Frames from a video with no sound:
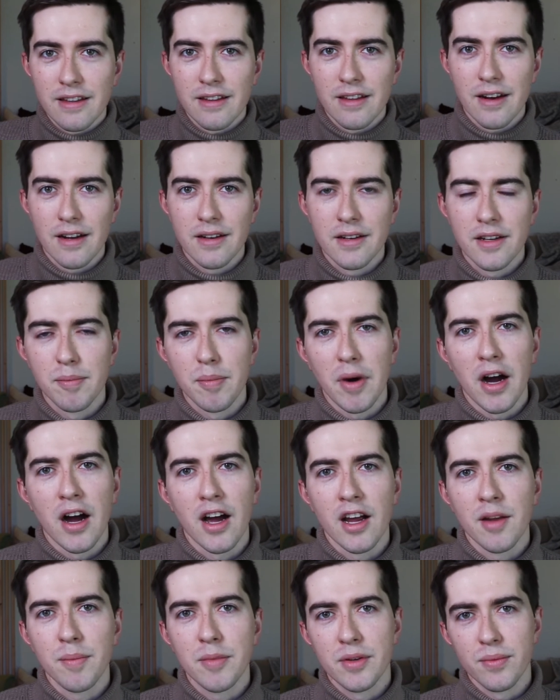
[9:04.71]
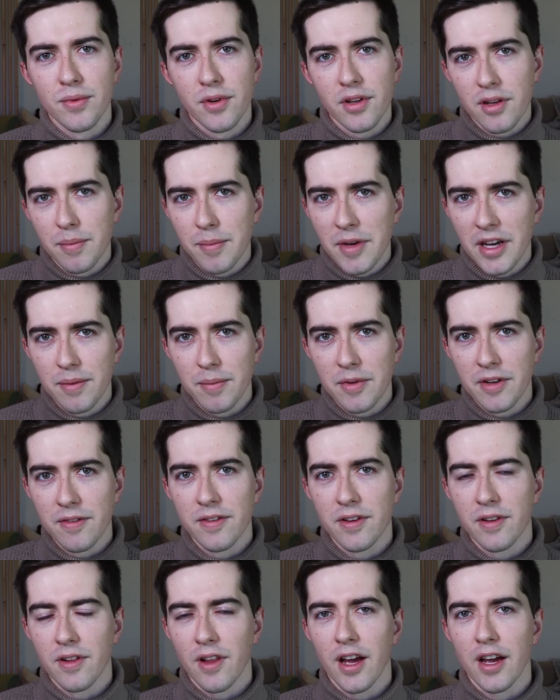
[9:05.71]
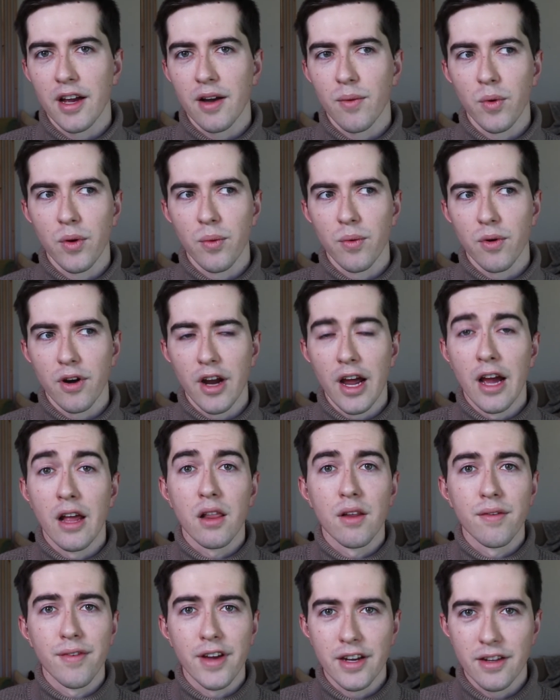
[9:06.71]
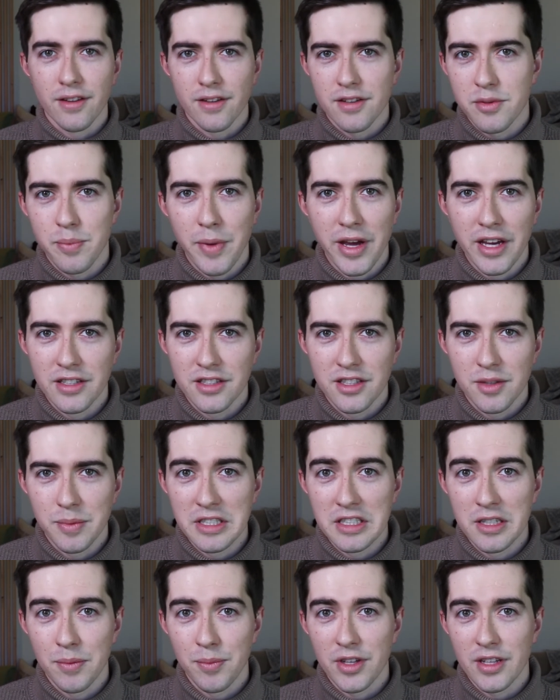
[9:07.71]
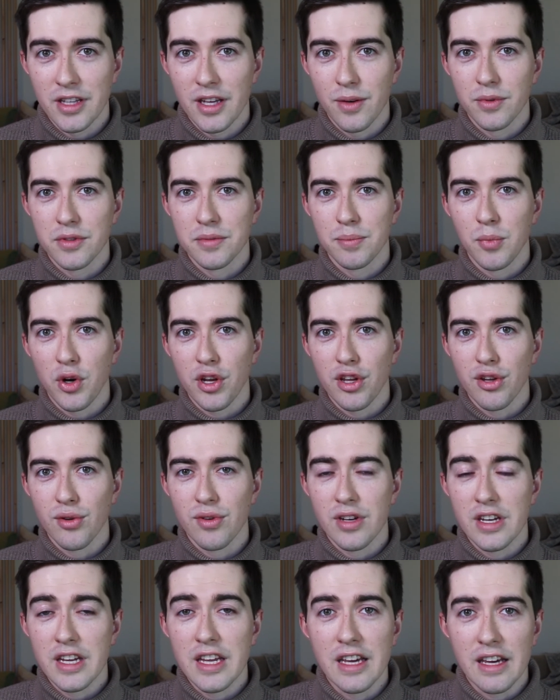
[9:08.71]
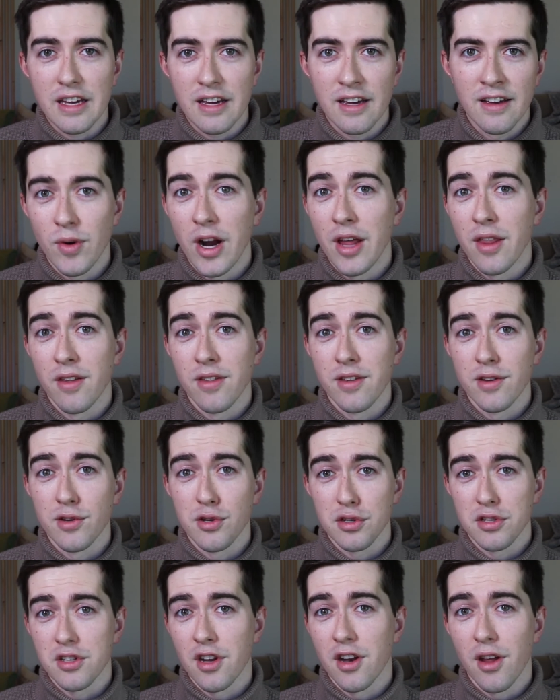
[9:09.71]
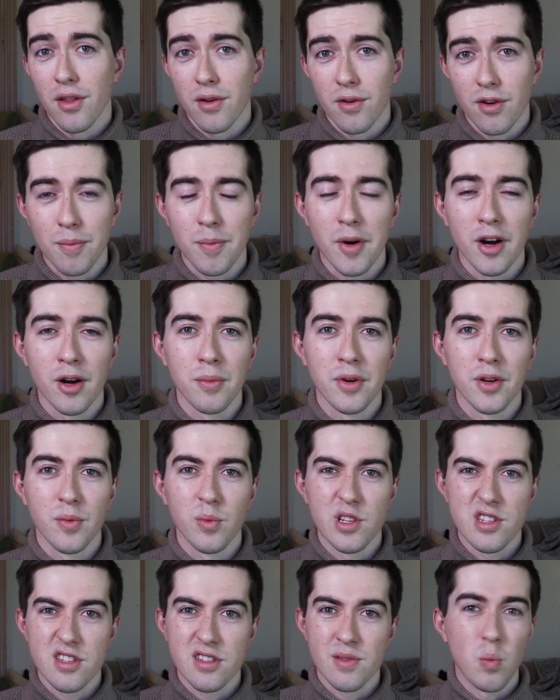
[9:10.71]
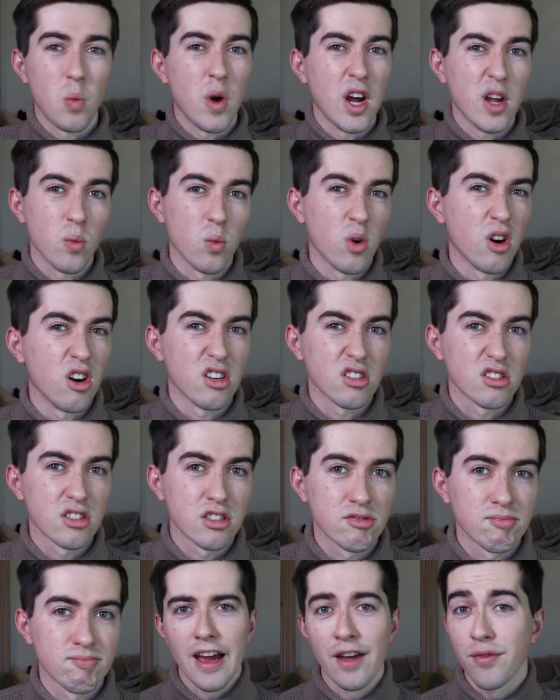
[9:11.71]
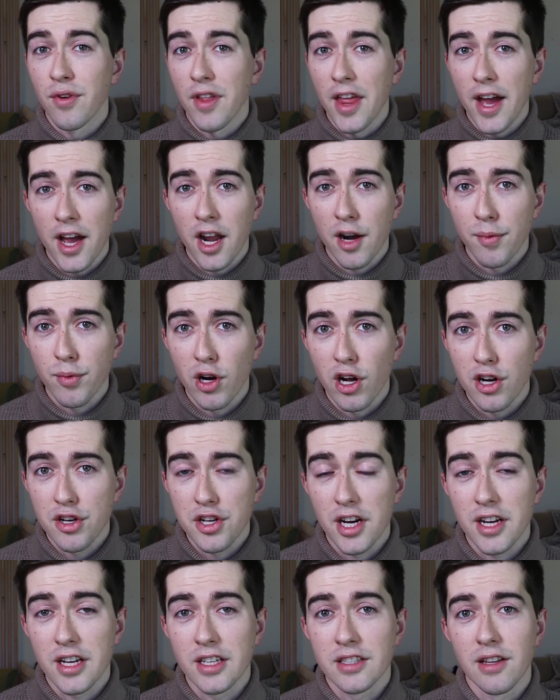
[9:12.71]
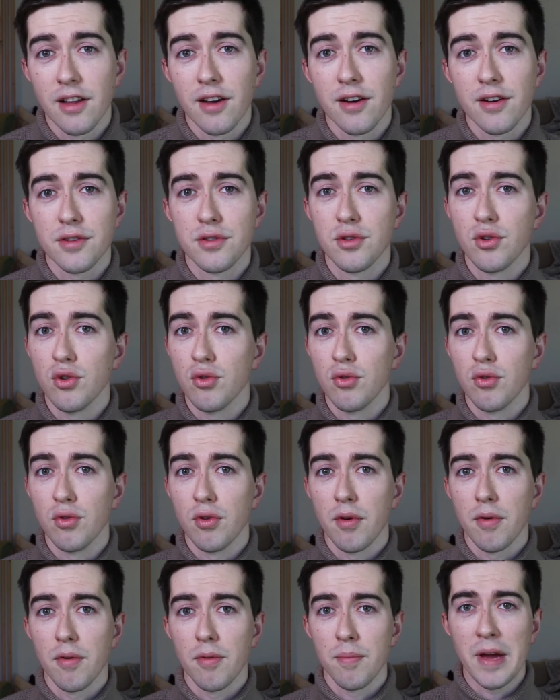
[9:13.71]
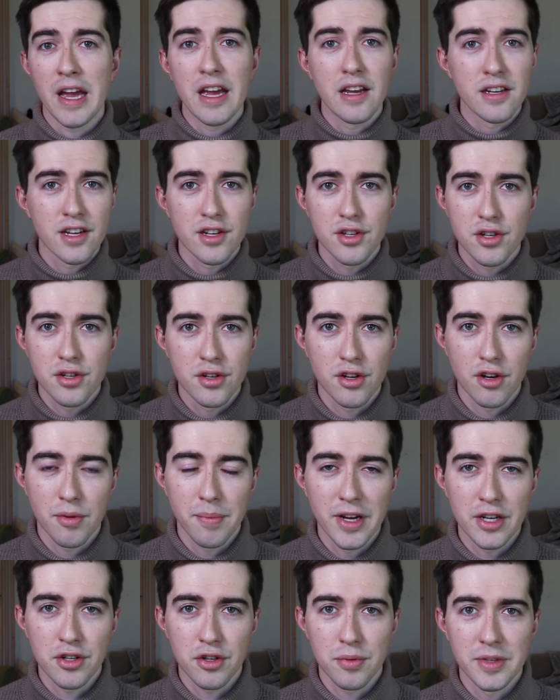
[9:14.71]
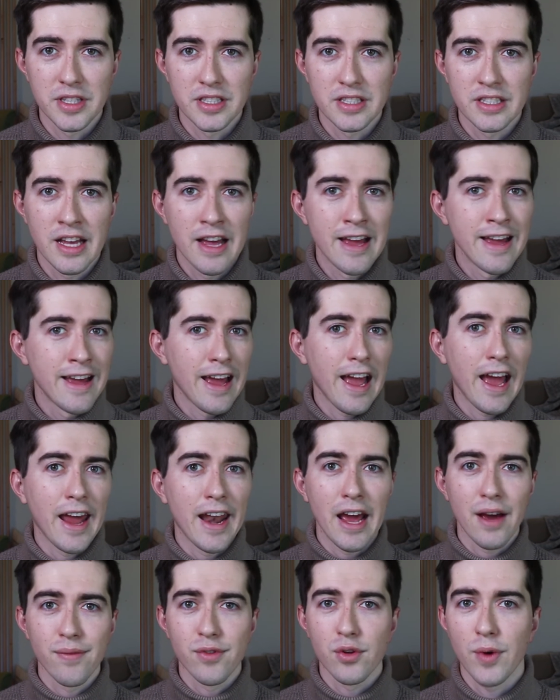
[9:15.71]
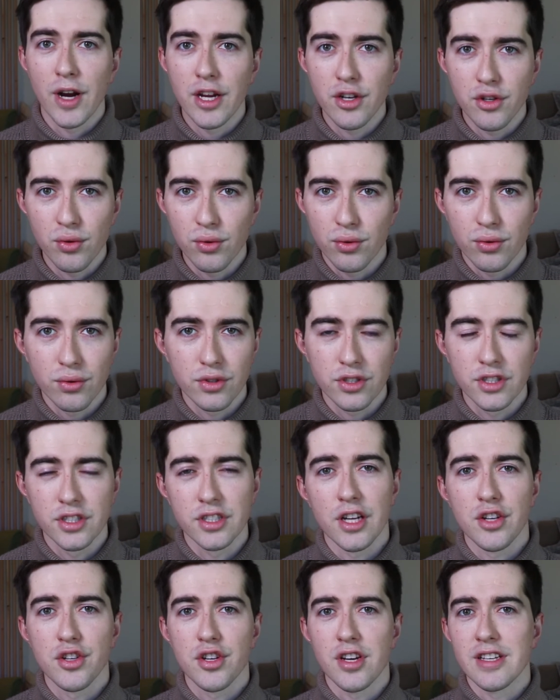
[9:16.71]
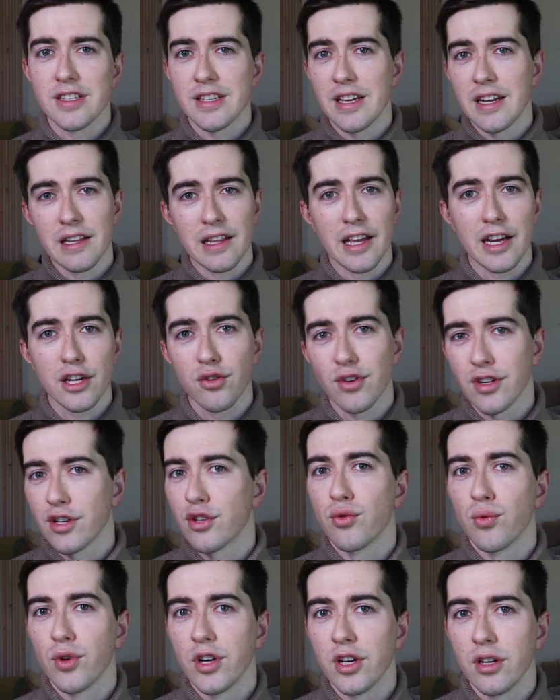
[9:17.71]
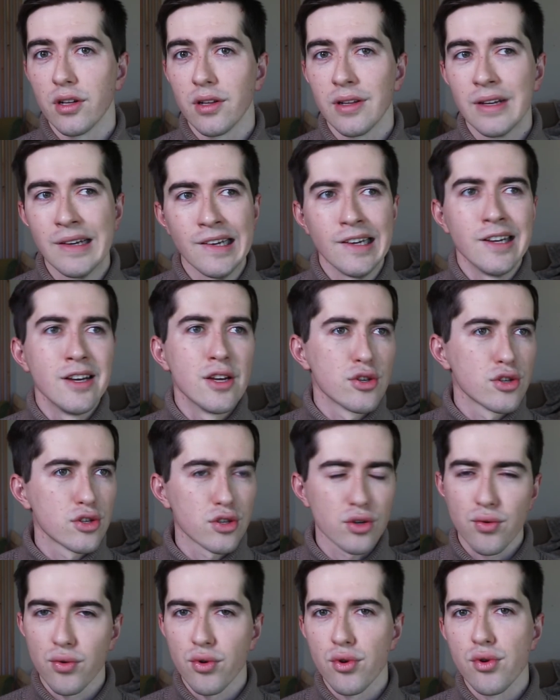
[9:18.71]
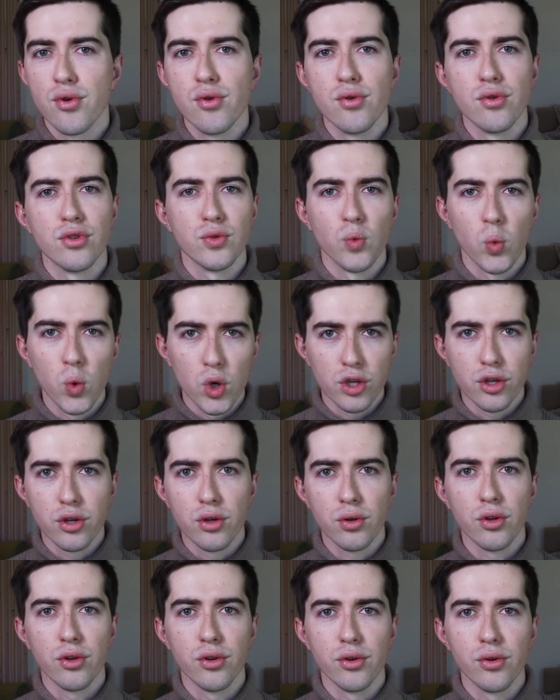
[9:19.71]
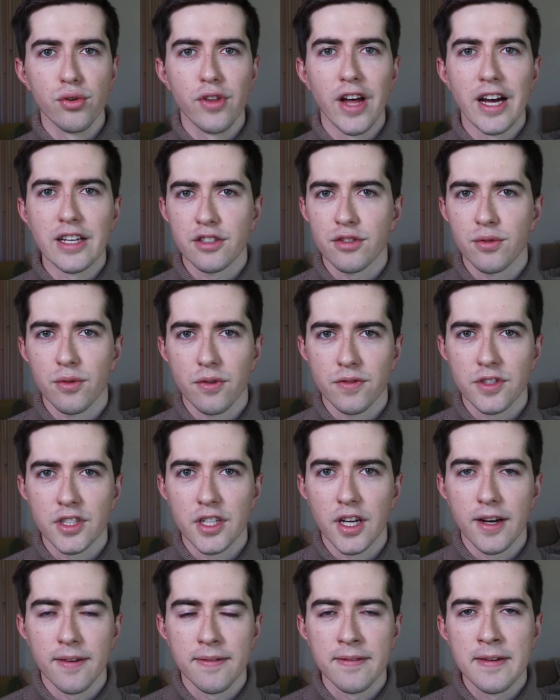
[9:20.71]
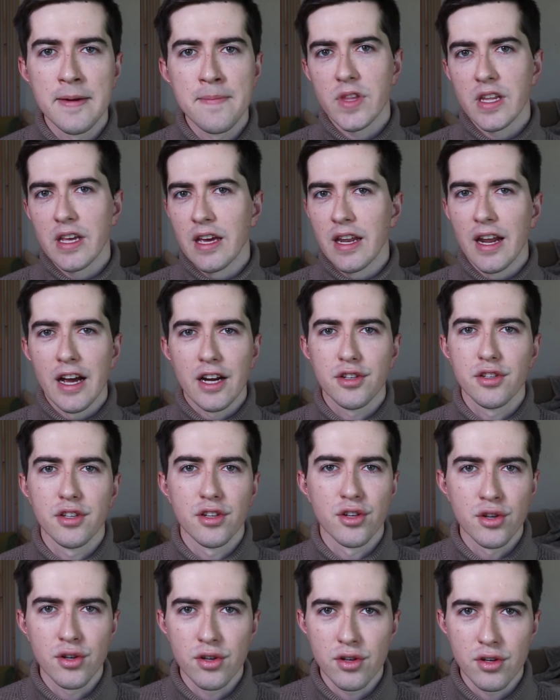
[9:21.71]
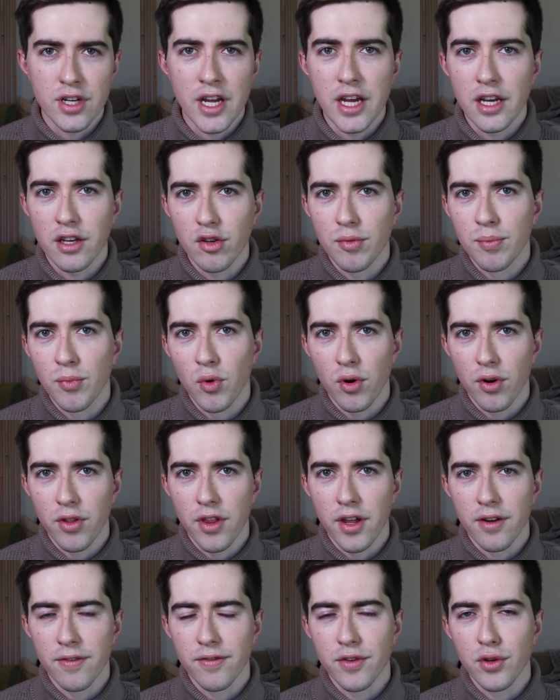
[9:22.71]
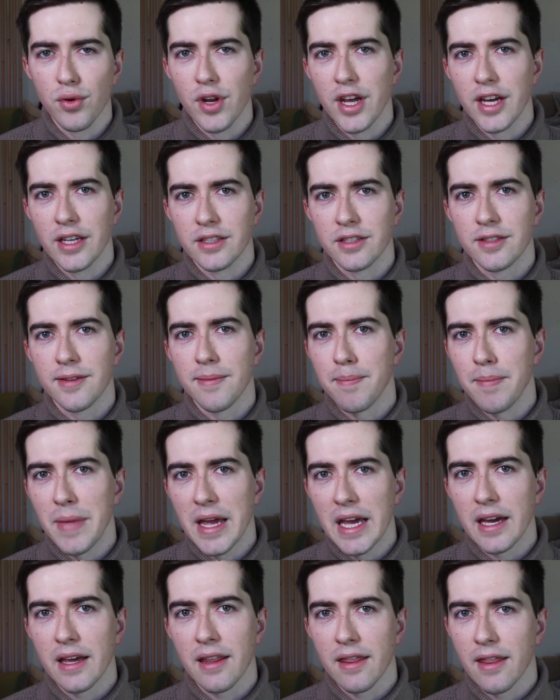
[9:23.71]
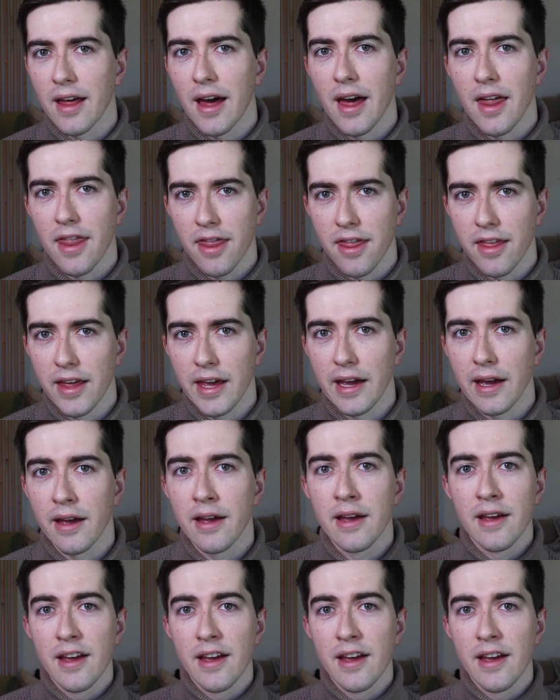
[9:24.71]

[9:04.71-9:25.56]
that I did behind me really made me feel like we were elevating the space to be something that was more unique rather than just another apartment with some white walls. And for that kind of project, as long as you pay attention to your measurements and have the right tools, such as an electric drill, screws, wood glue, that sort of stuff, it actually shouldn't take you more than a few days to make that thing